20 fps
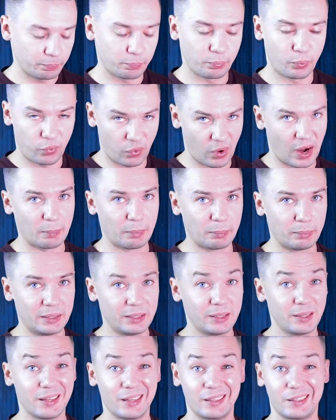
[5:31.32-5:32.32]

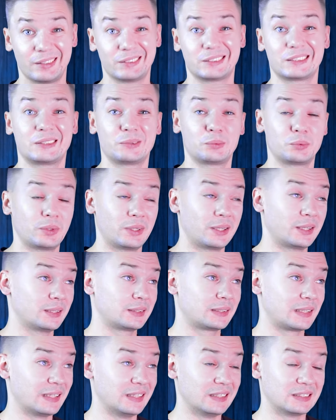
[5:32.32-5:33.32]
probably as
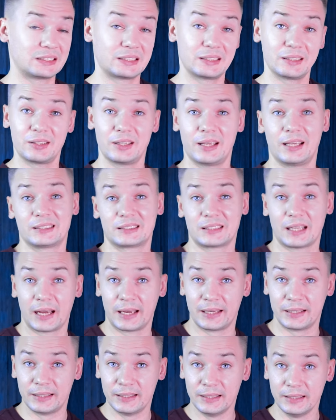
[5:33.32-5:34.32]
at least as
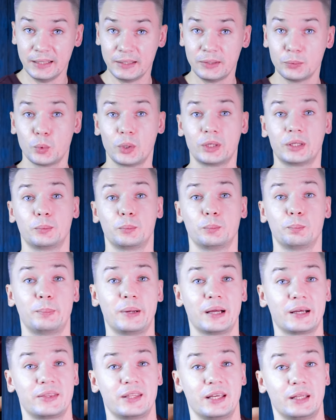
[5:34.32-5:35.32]
I did it when
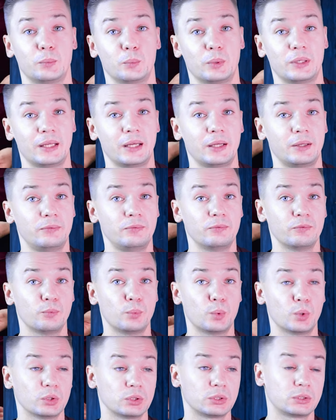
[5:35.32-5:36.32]
back then when I
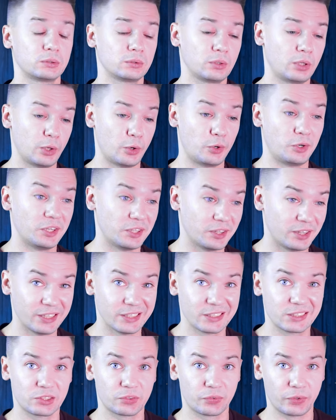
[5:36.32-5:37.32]
was learning
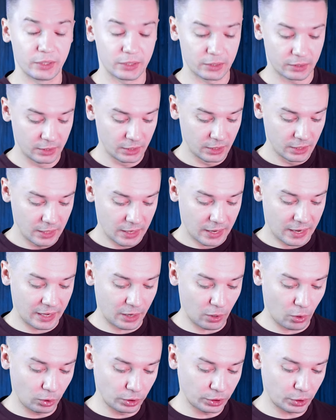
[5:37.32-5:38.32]
this trick.
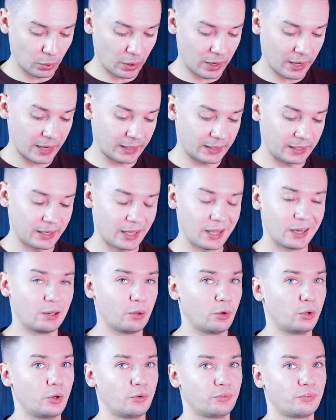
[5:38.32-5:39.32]
I also added a
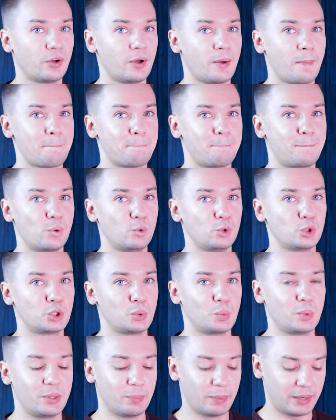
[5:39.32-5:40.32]
lot of
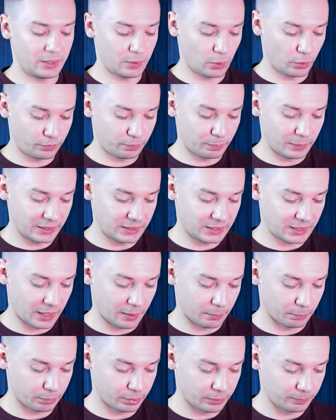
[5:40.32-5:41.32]
push with my of my
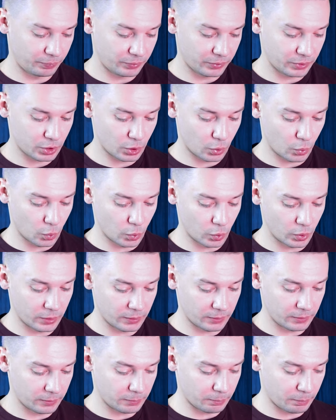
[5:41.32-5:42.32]
thumb. So
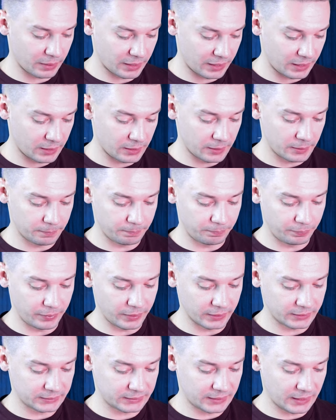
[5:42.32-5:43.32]
my
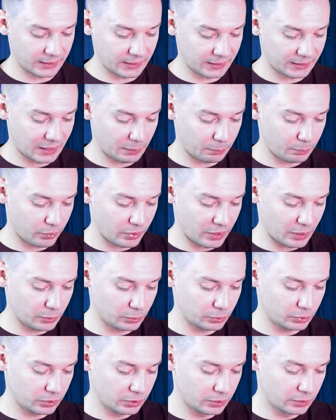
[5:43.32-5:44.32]
extended thumb
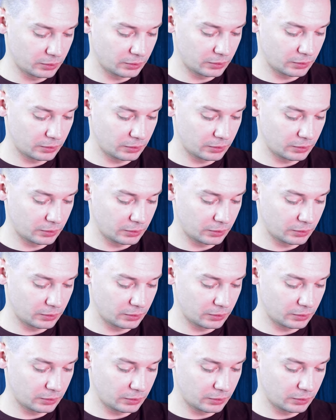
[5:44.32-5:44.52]
round,